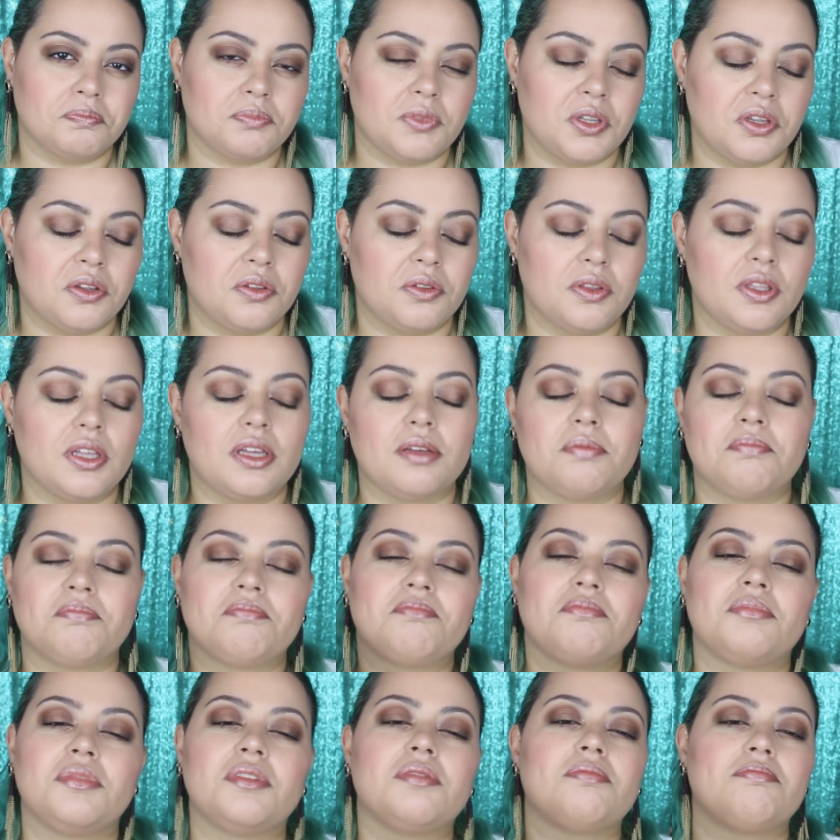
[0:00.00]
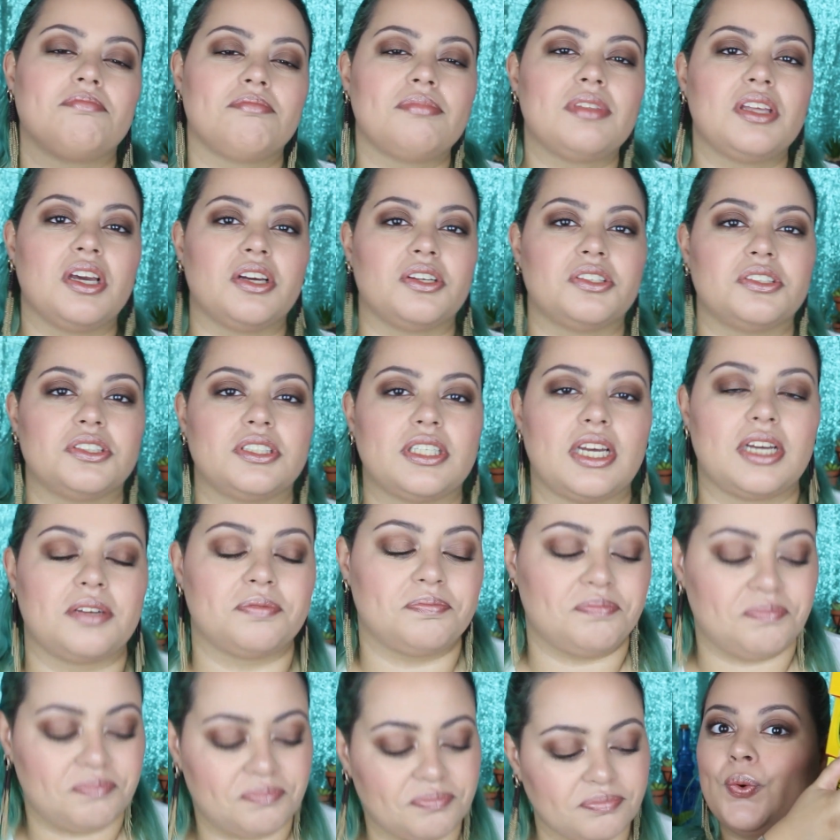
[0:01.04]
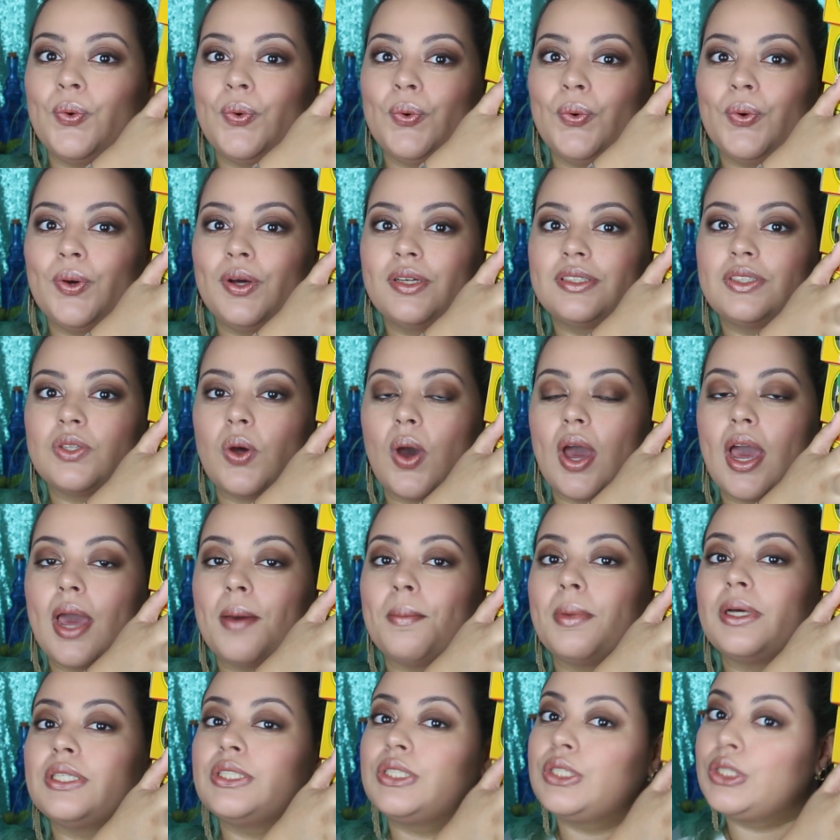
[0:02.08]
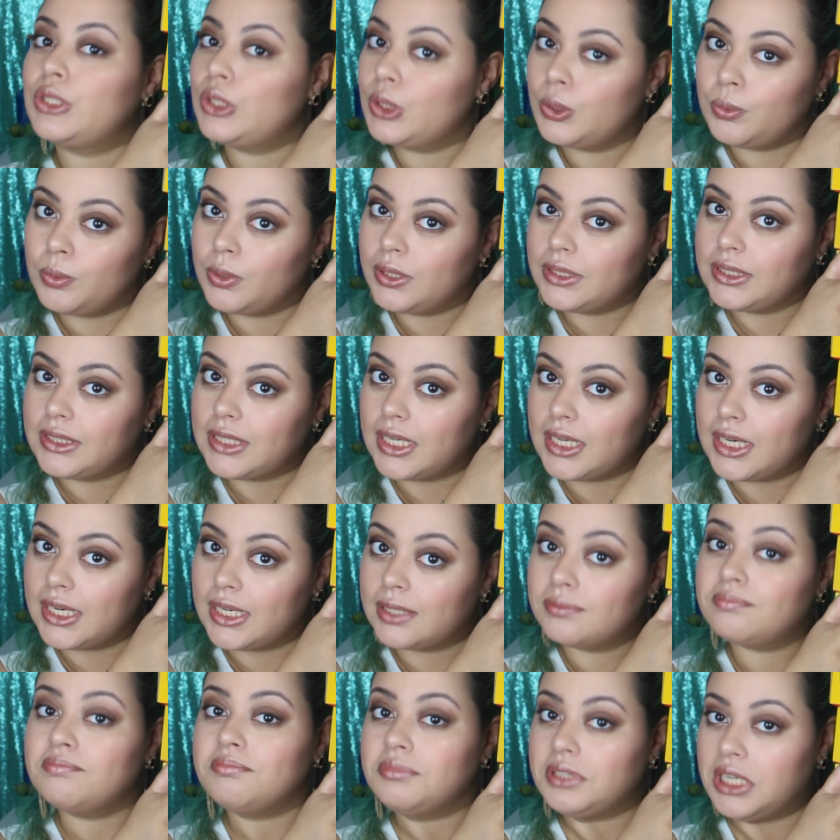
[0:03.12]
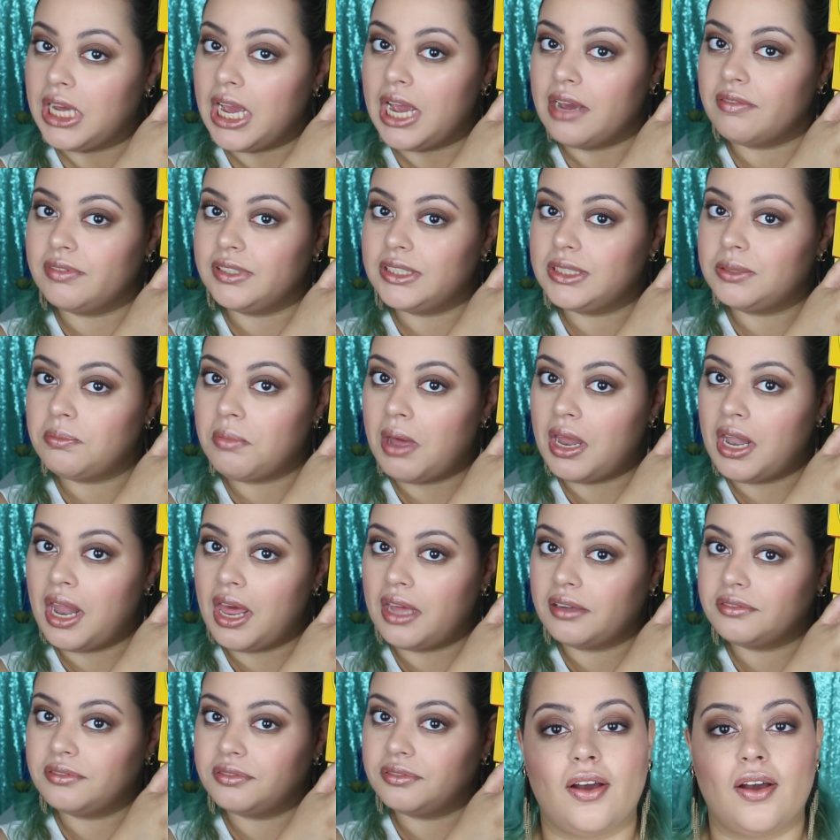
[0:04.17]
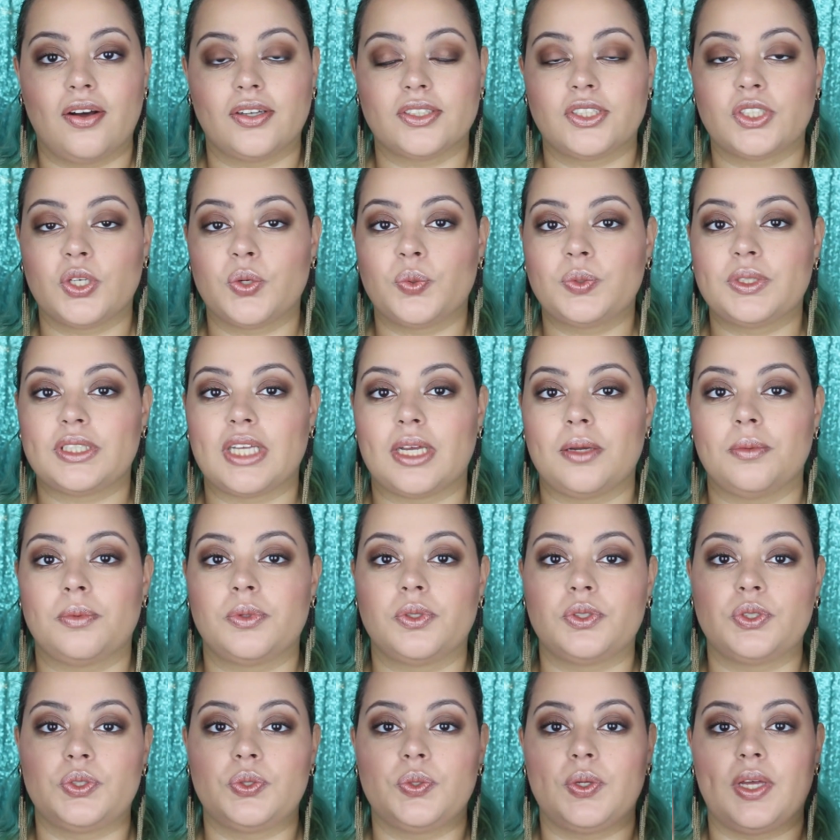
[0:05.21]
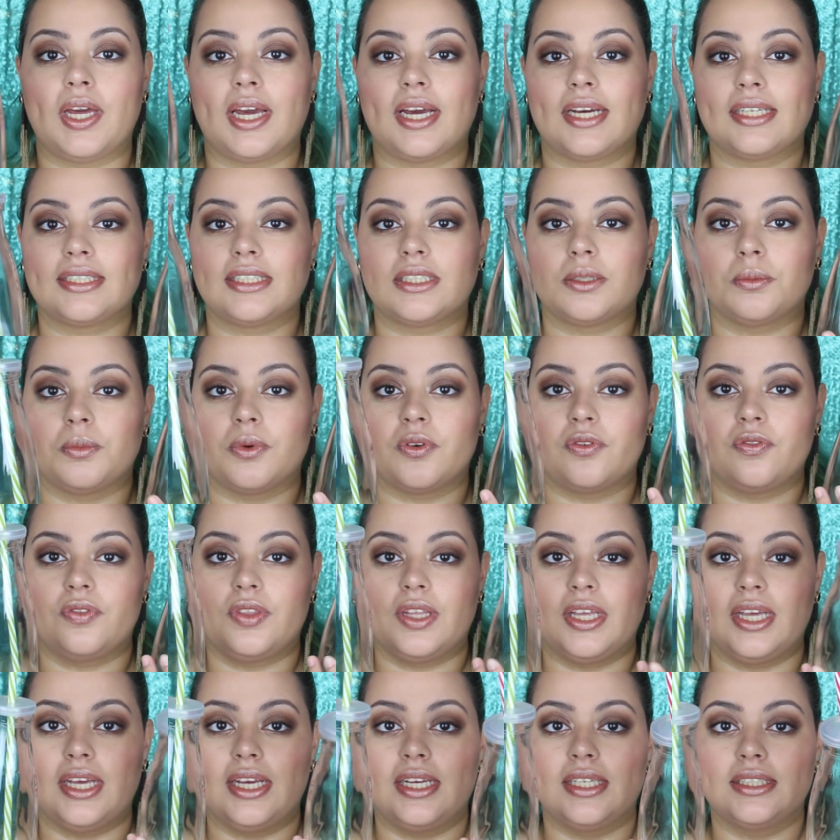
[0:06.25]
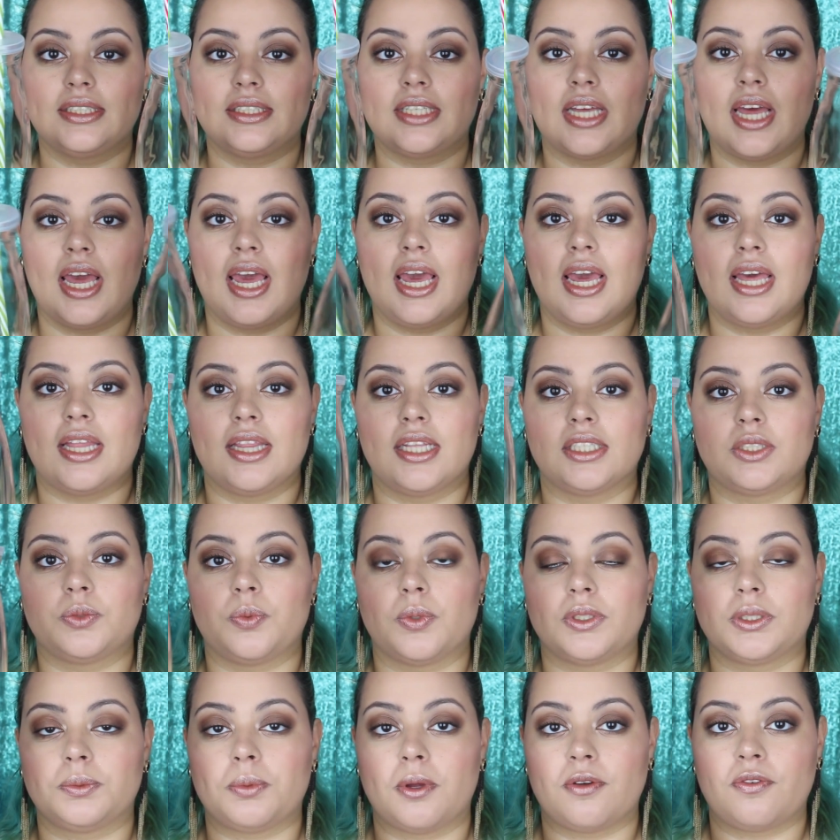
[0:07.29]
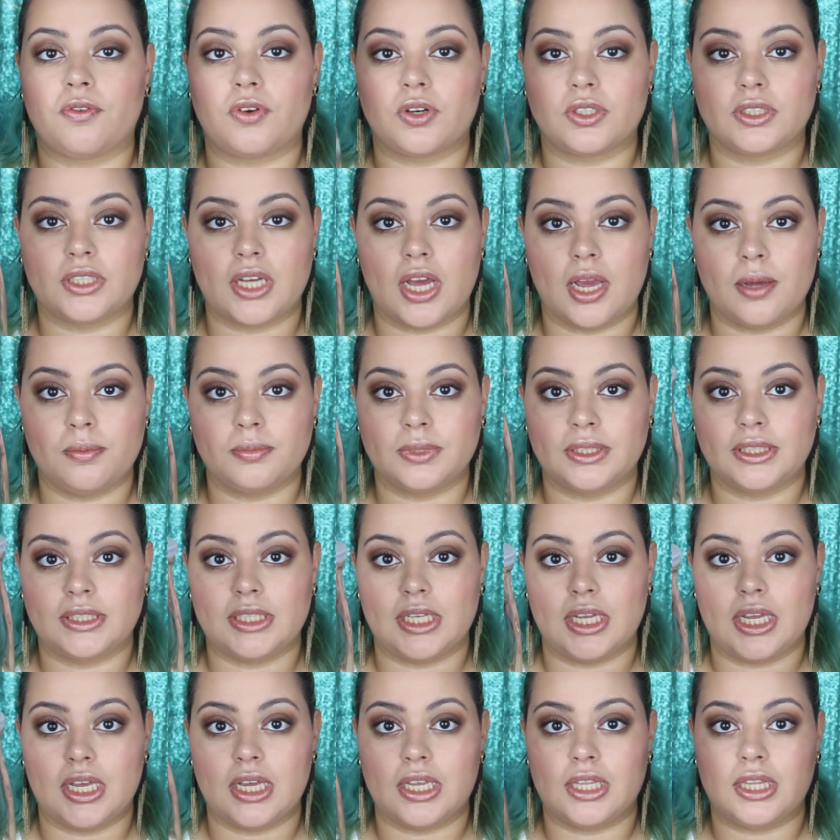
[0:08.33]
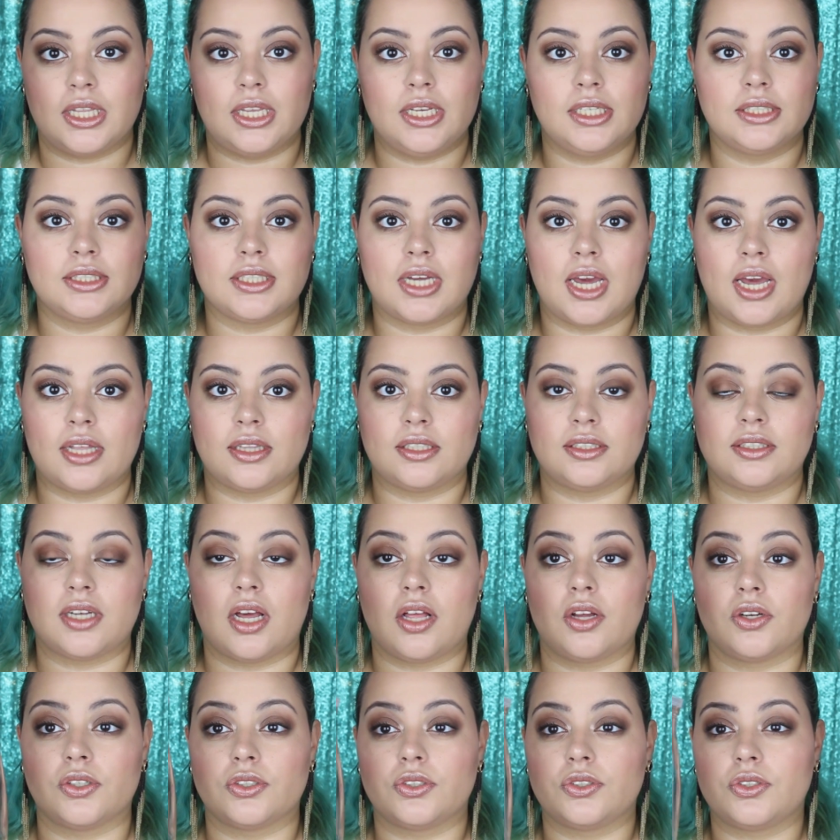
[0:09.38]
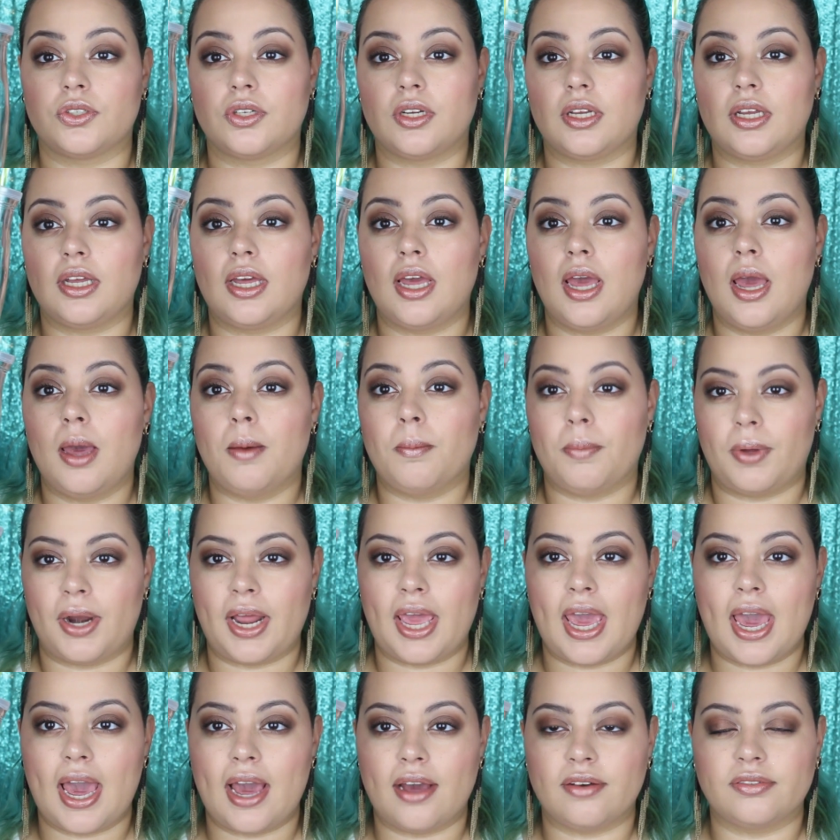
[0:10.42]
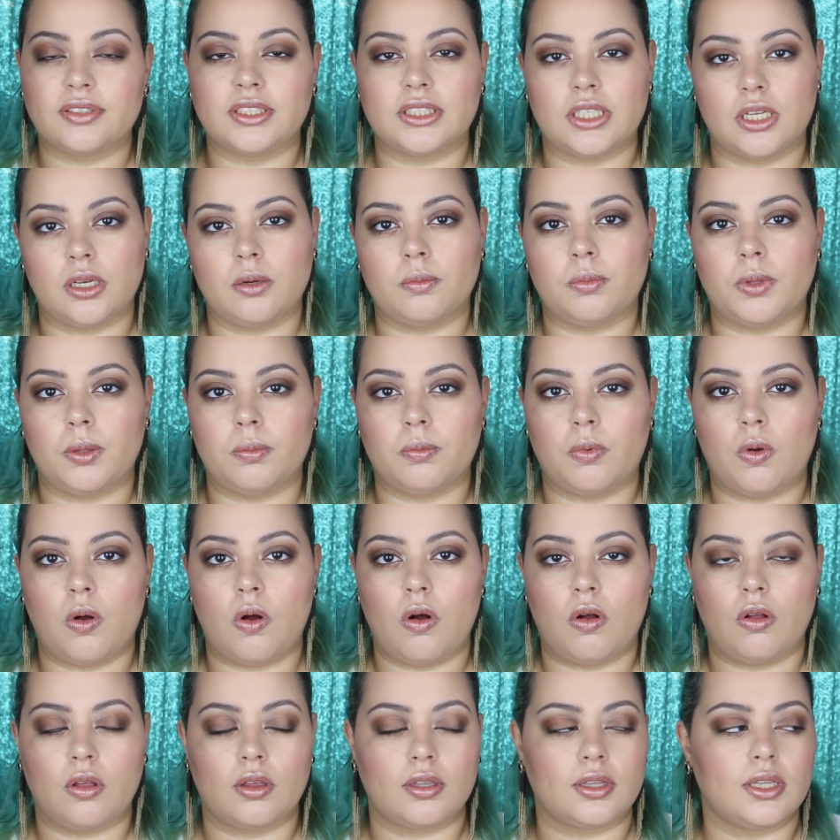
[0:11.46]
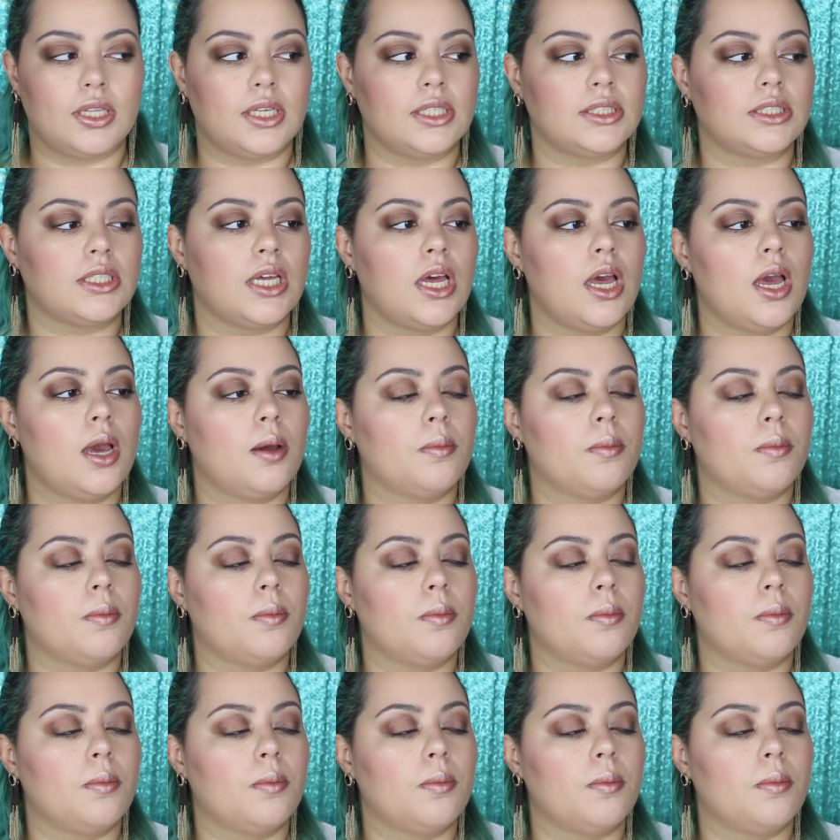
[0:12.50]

You understand. Woo! Woo! So I'm super excited to have these in my life. I also was able to get some of these. This was my first time seeing these at the Dollar Tree, but I have seen people hauling these.